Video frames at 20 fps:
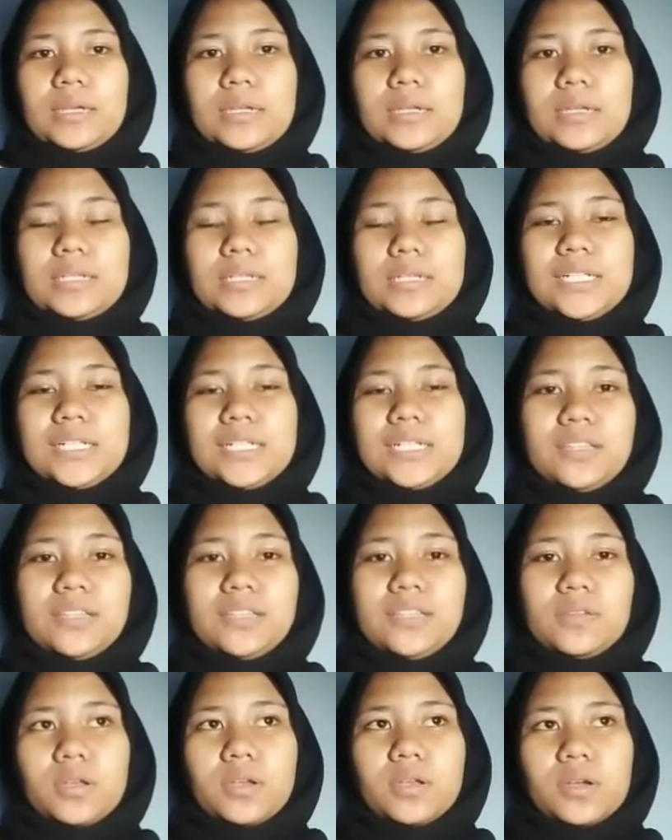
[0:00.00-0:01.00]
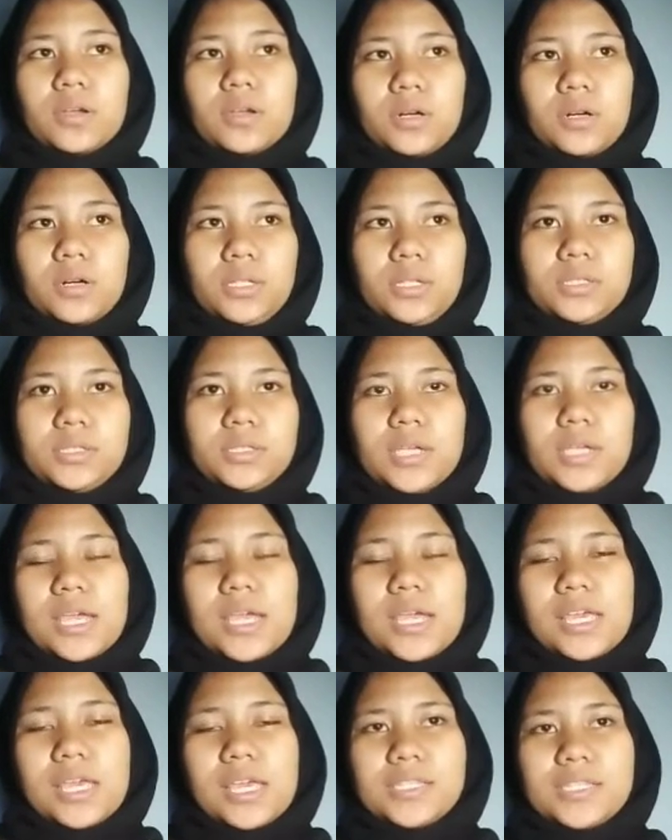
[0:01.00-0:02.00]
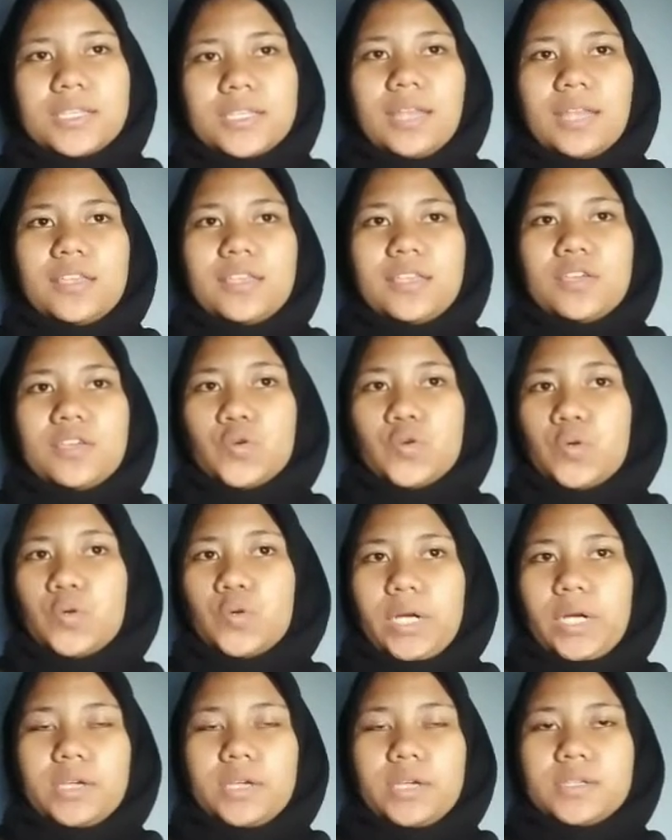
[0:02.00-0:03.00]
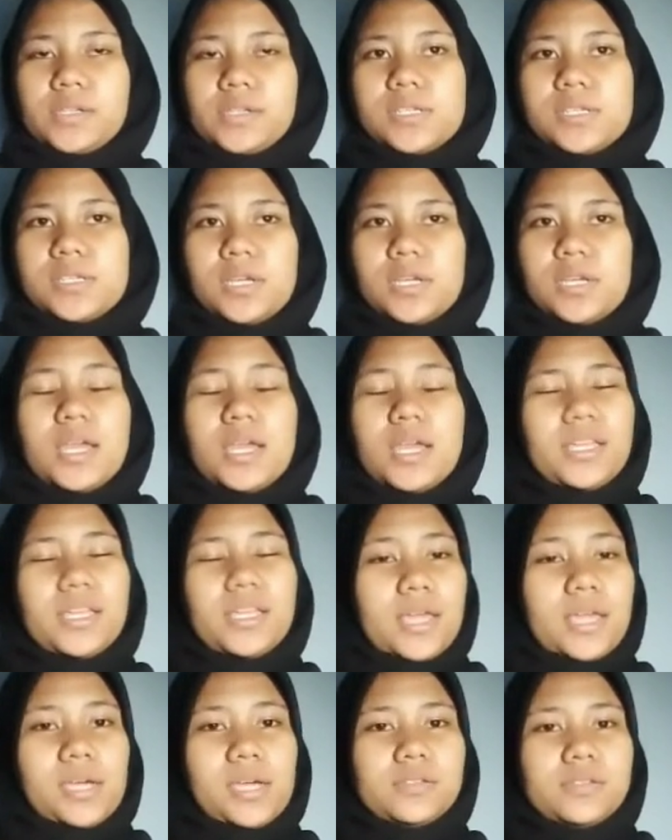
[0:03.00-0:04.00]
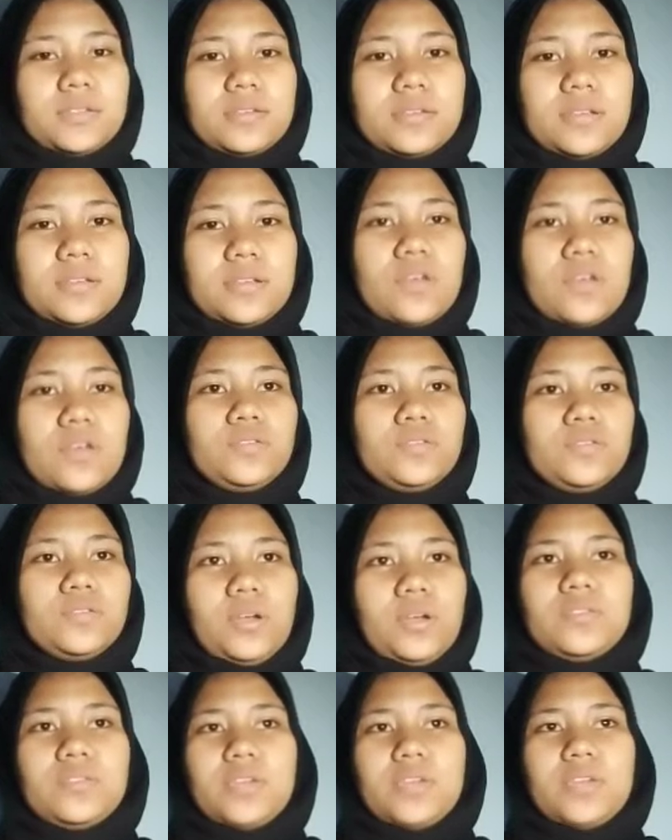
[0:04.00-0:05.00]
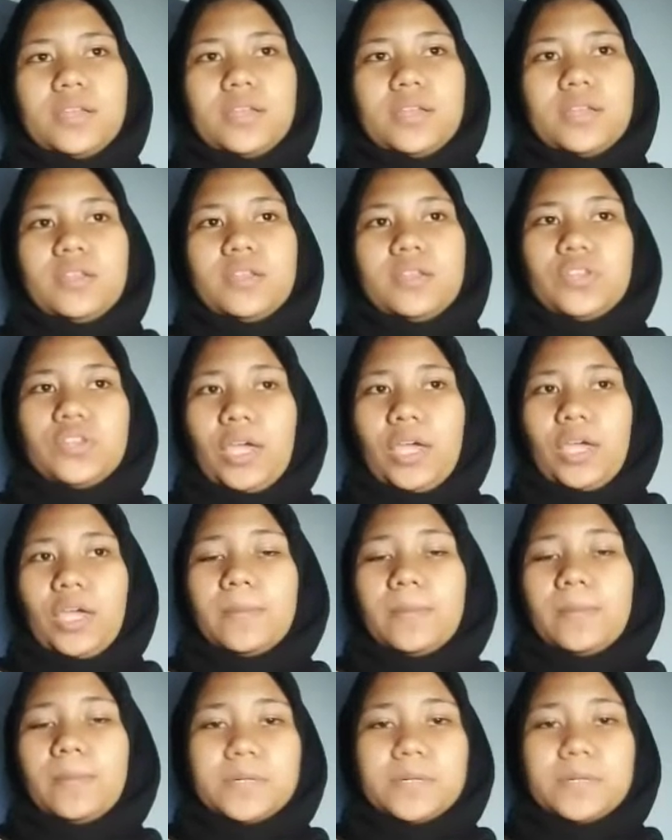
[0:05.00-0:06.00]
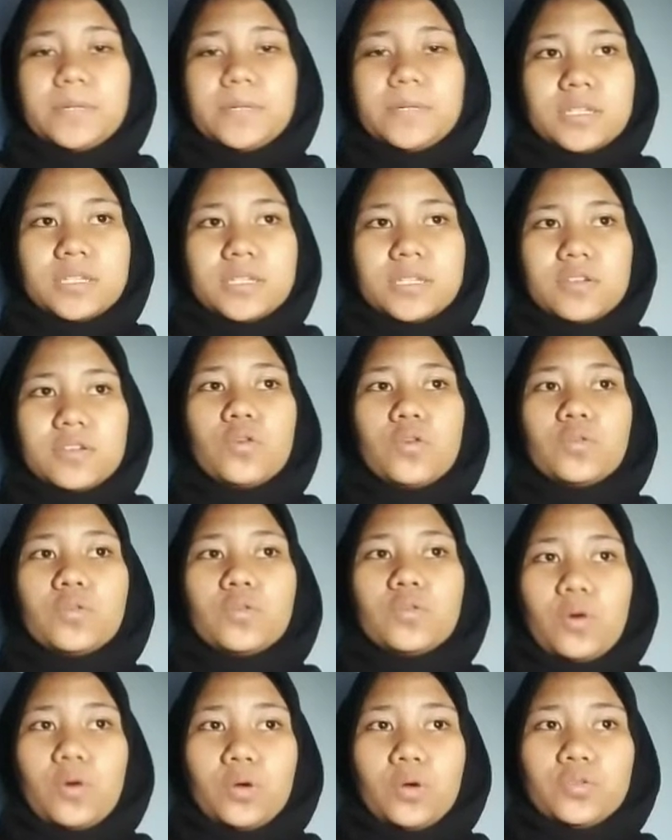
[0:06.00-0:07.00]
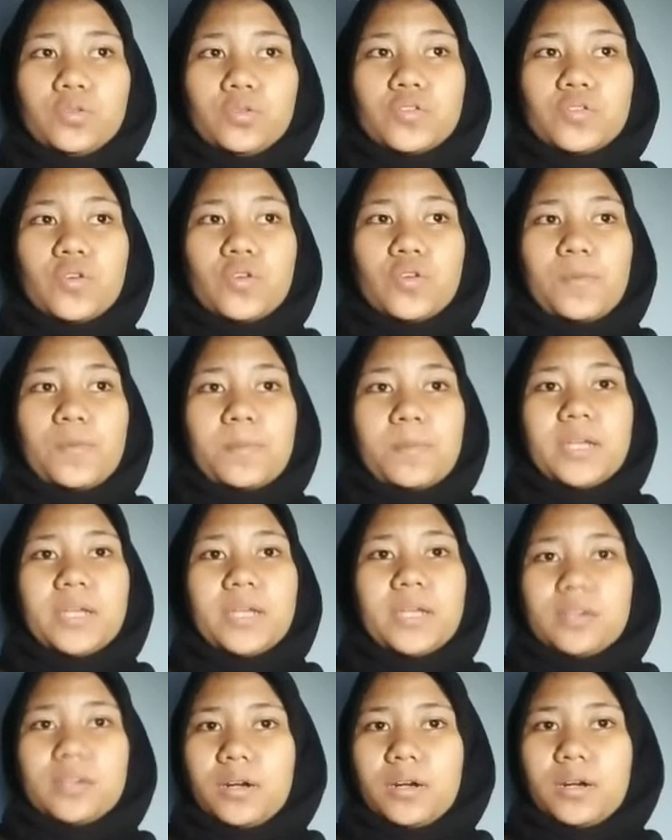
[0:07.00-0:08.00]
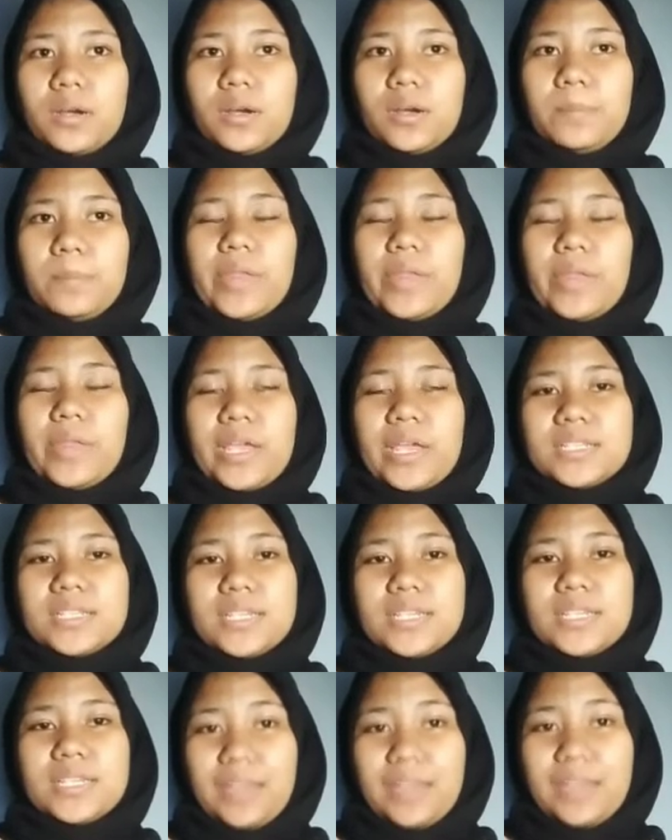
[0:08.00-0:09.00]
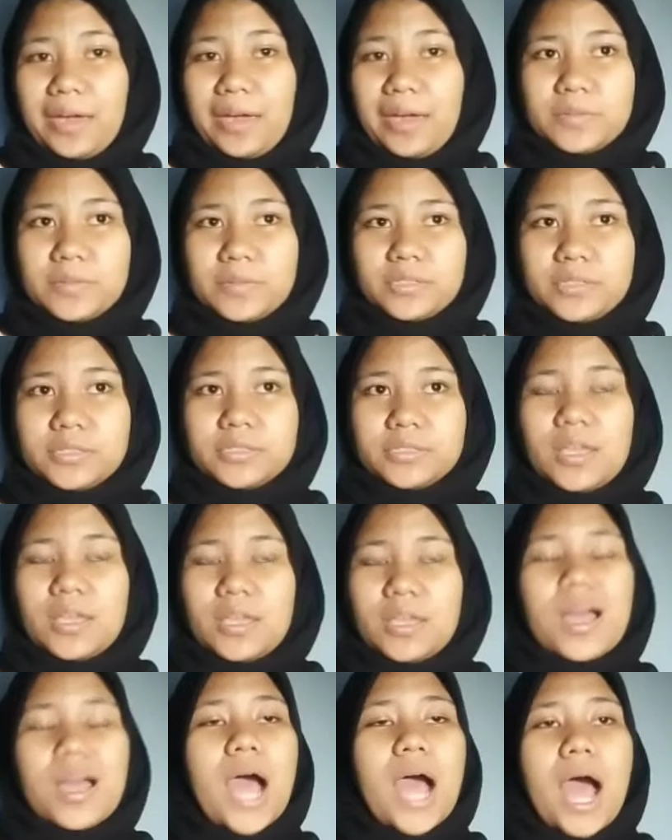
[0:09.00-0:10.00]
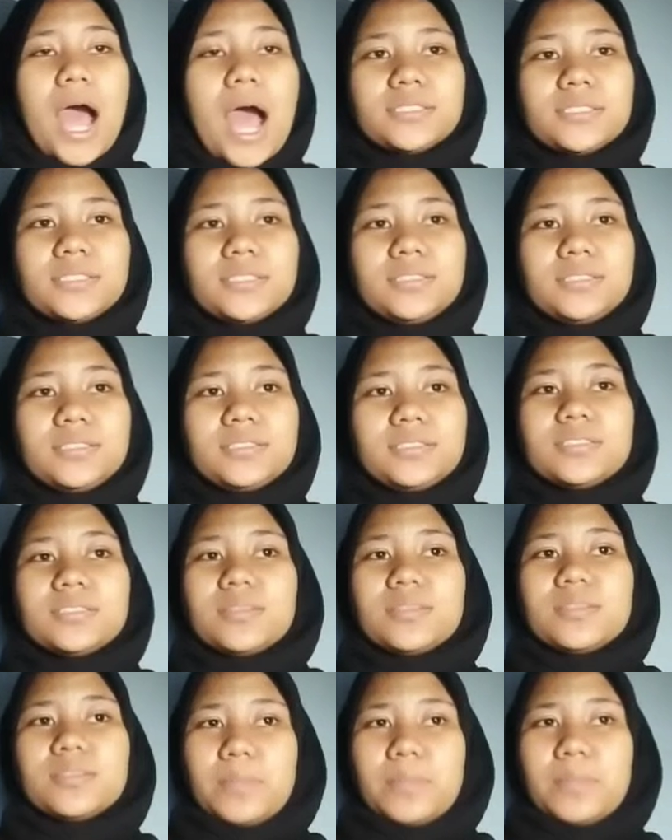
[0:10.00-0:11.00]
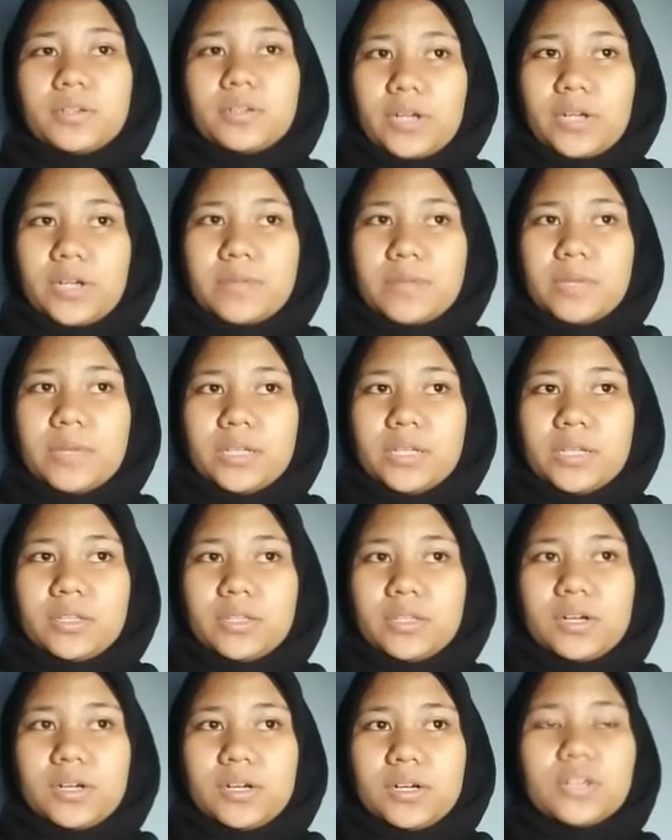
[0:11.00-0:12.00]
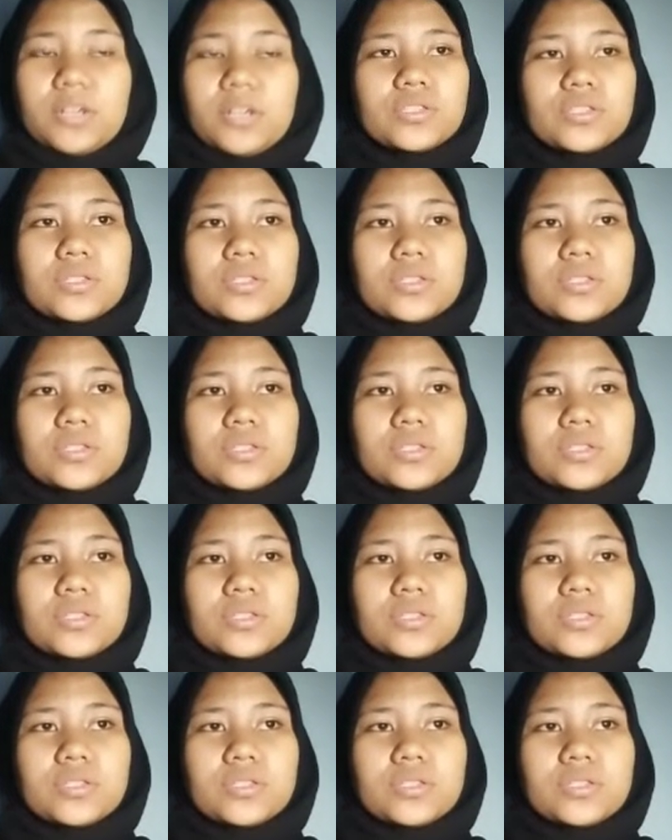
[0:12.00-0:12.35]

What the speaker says: The little girl is getting curious. Yes, go together to happiness. Go to your mother, place in heaven, asked the grandmother to